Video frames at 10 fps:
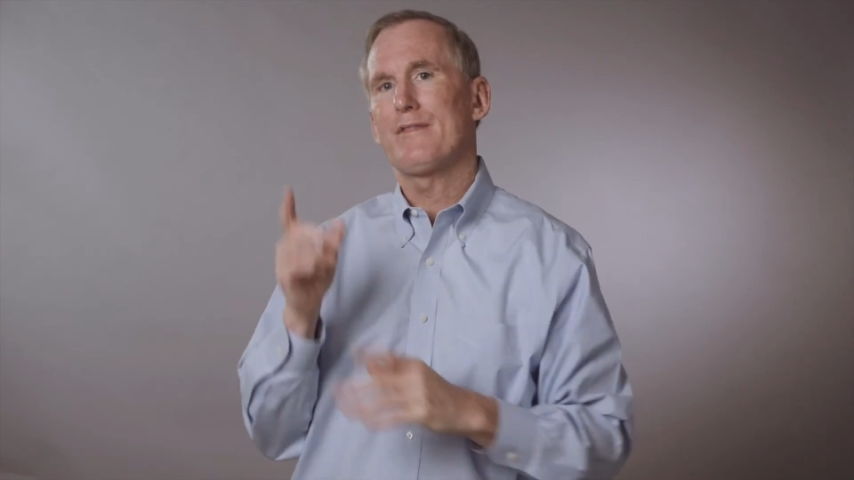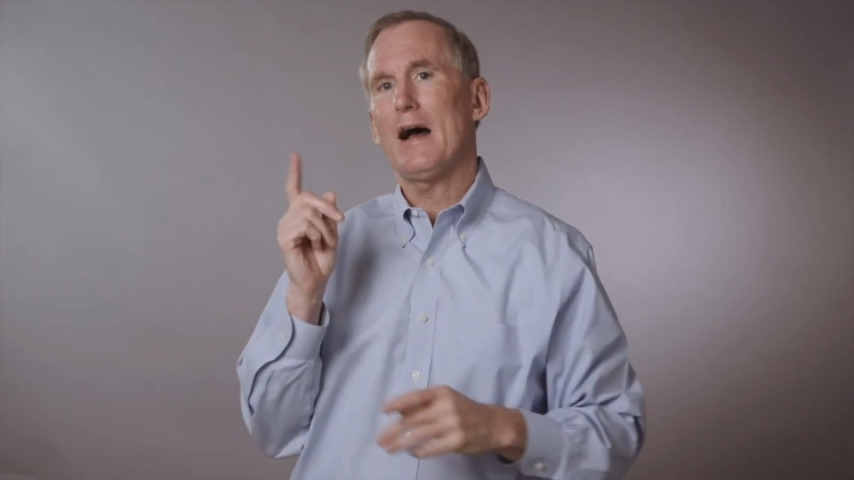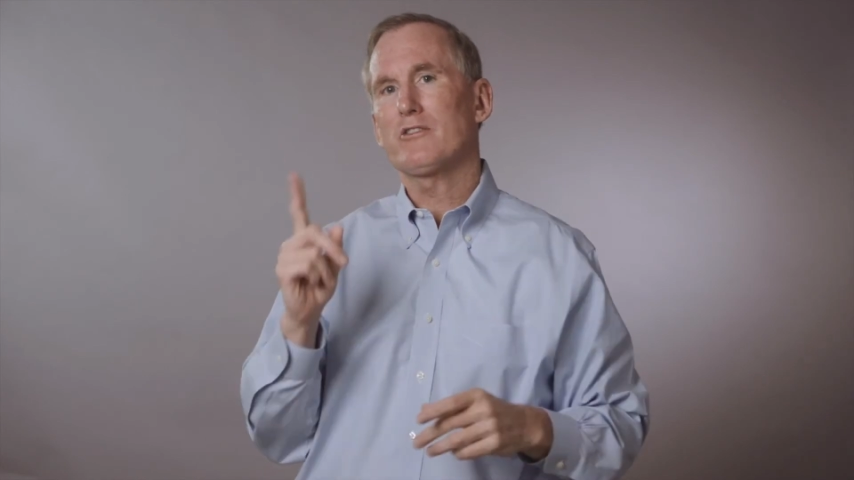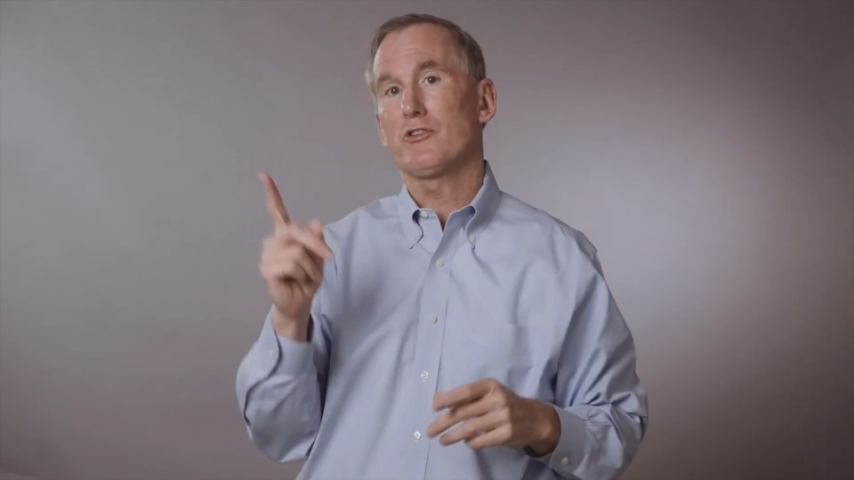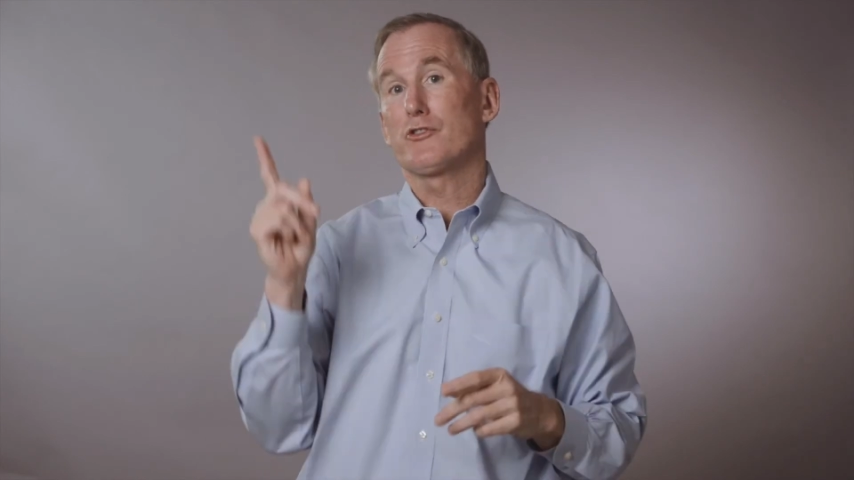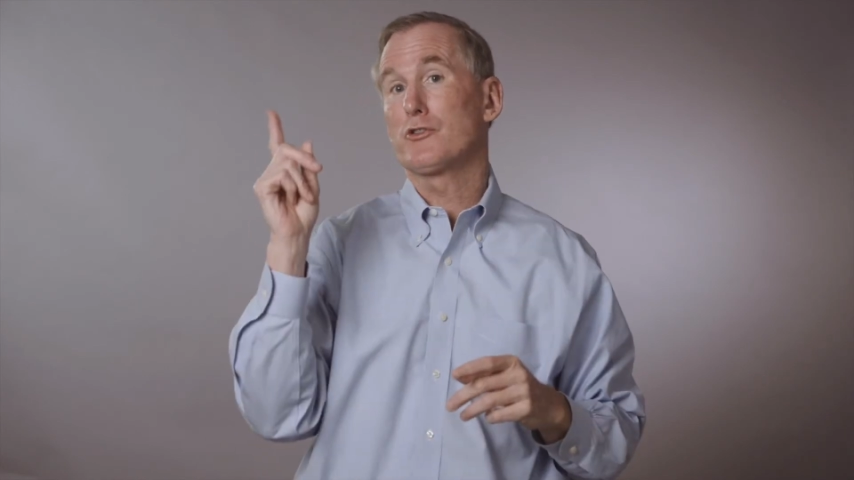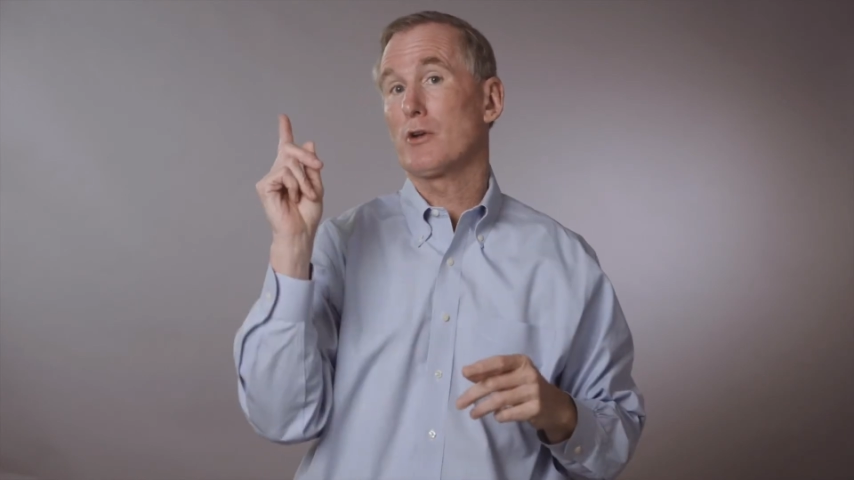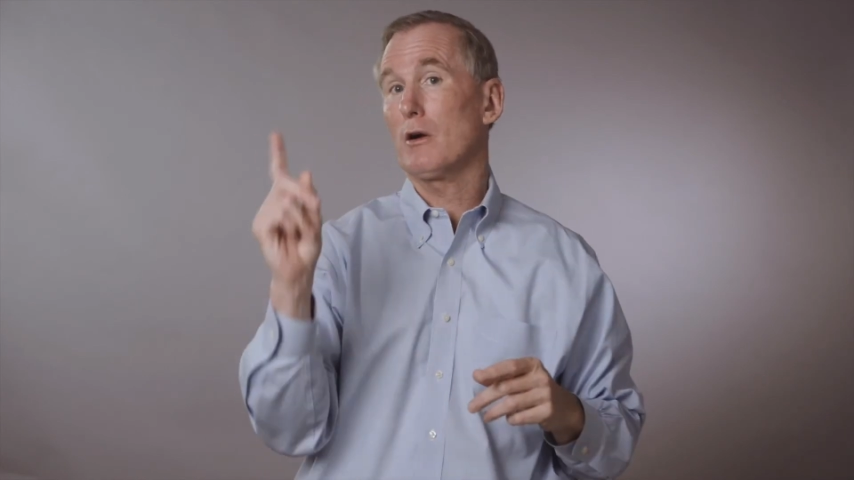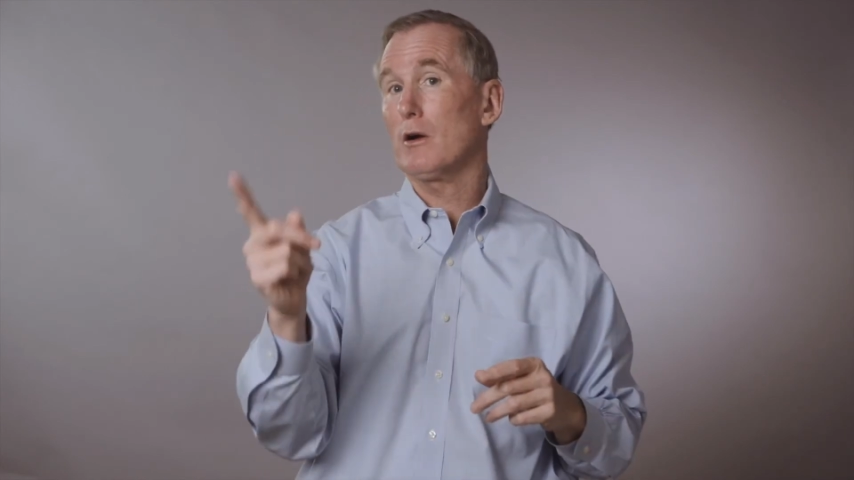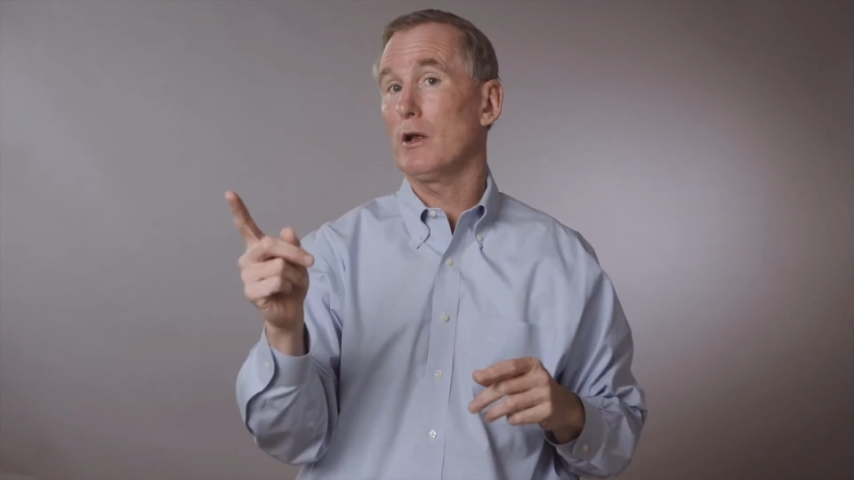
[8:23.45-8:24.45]
that's a
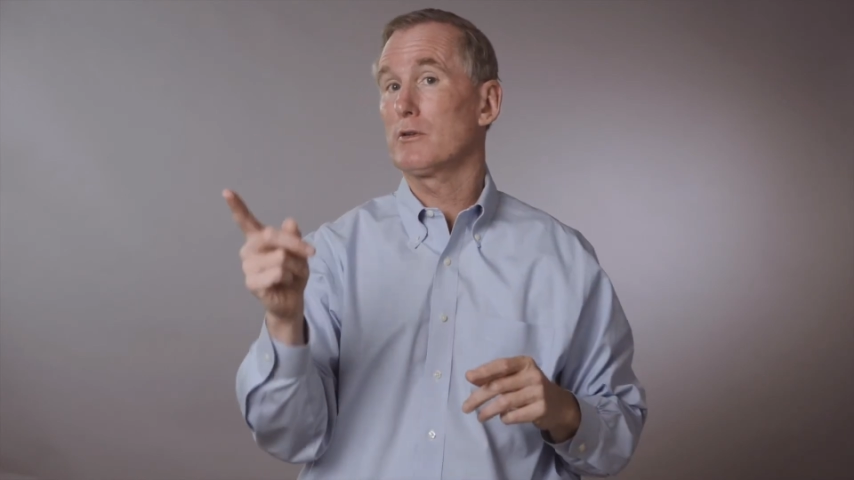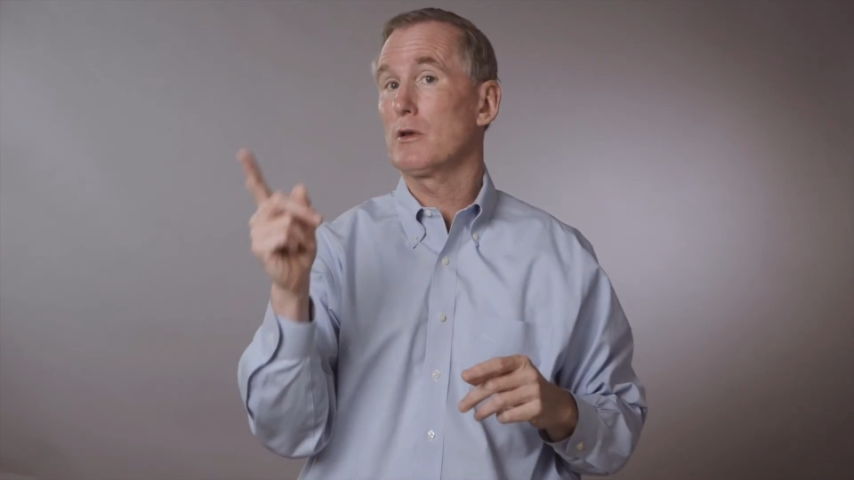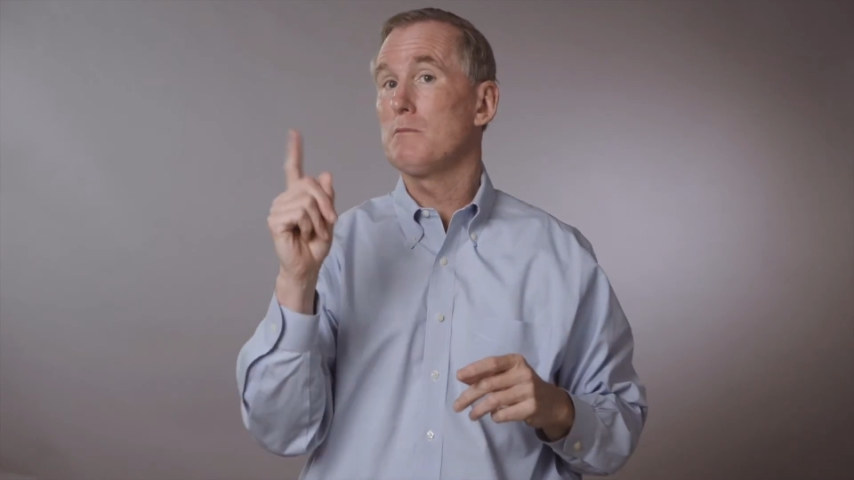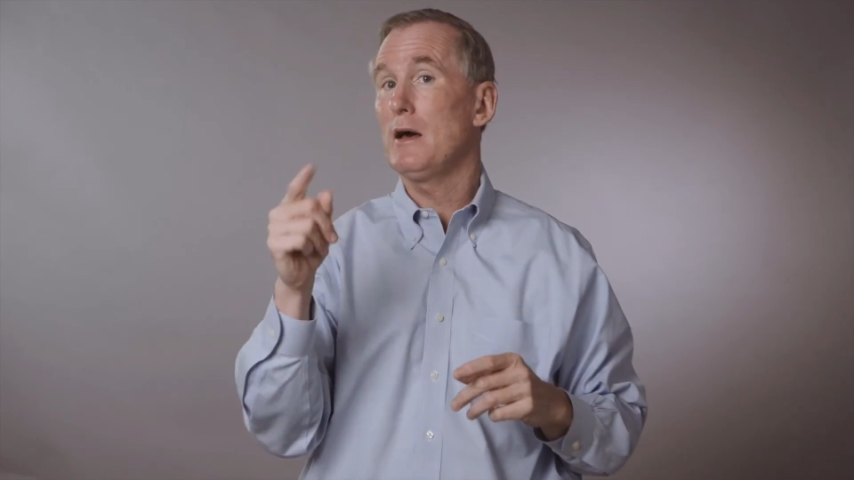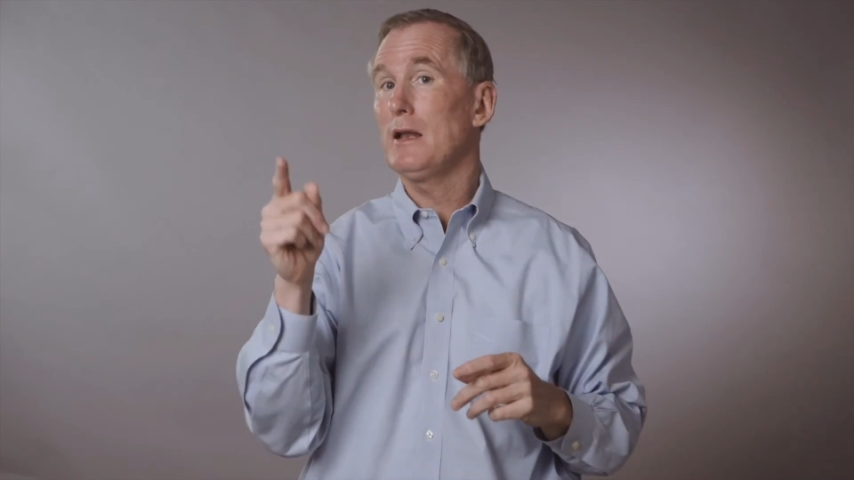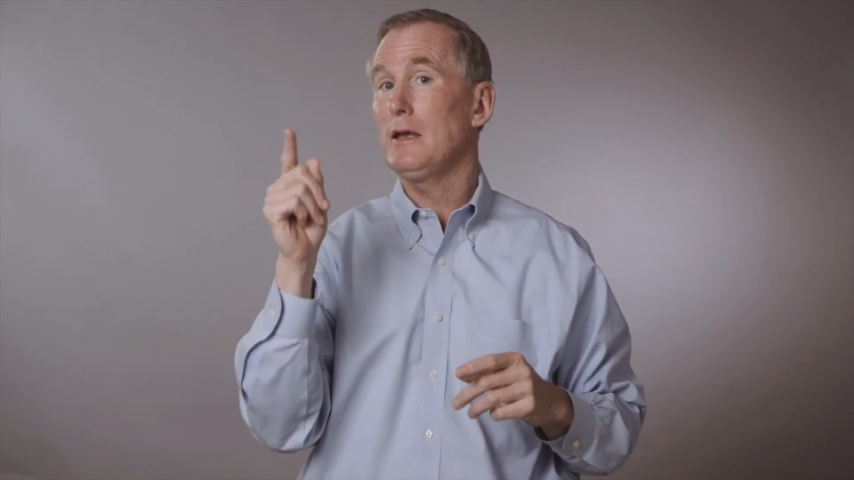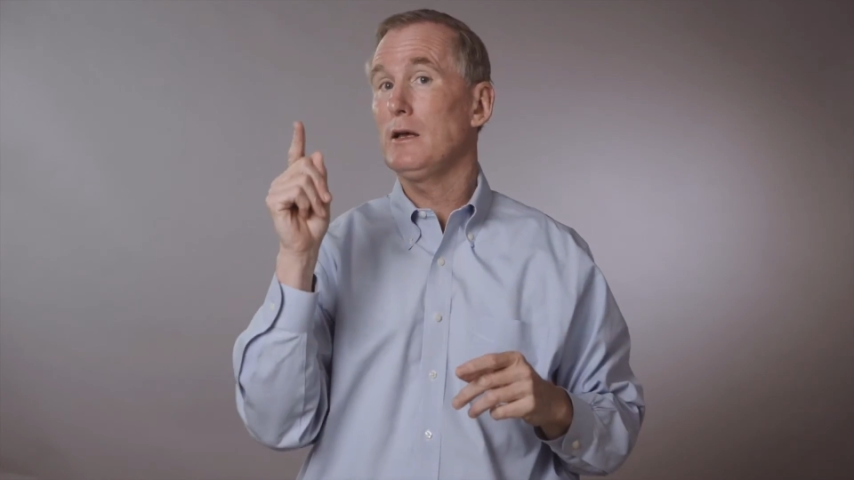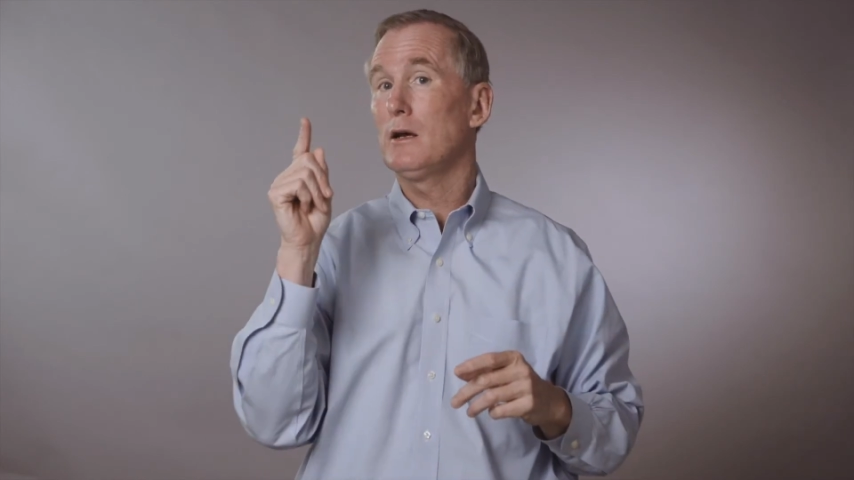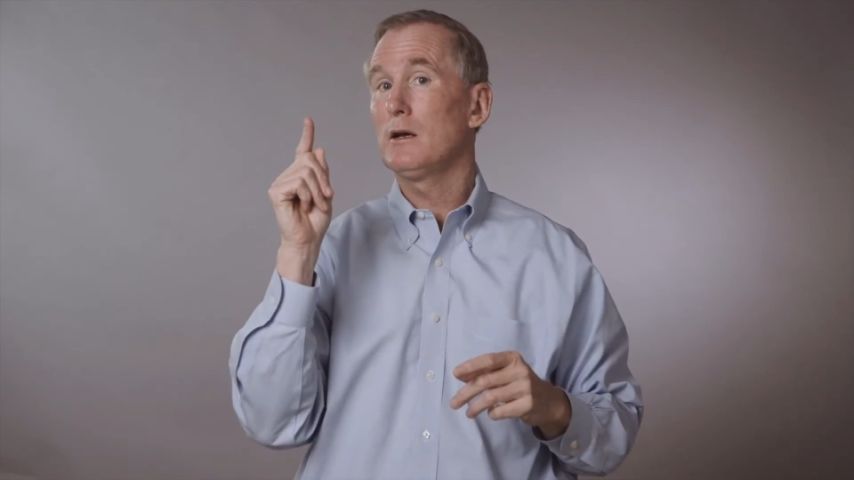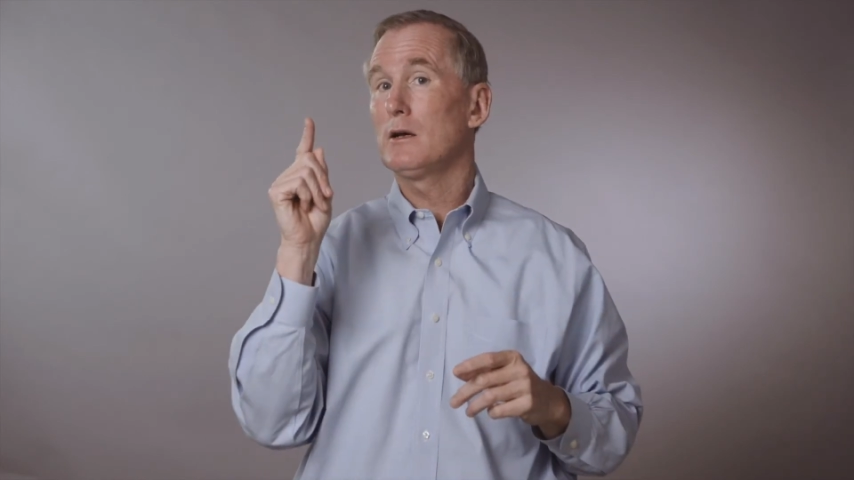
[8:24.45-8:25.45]
deterrent to many